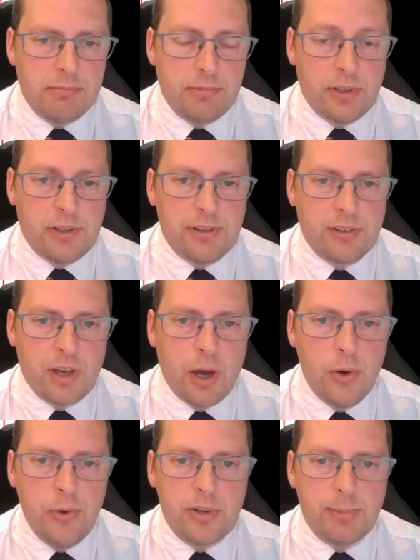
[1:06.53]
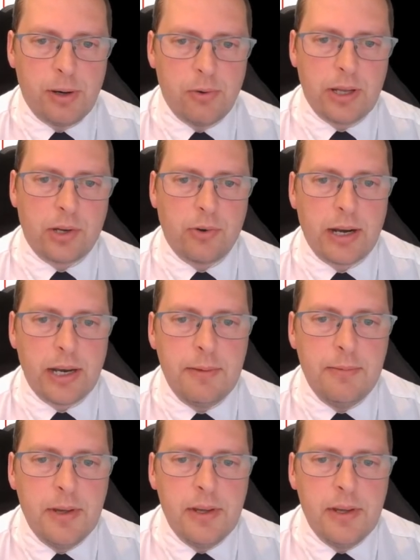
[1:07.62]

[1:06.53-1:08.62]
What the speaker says: This is code spelt incorrectly.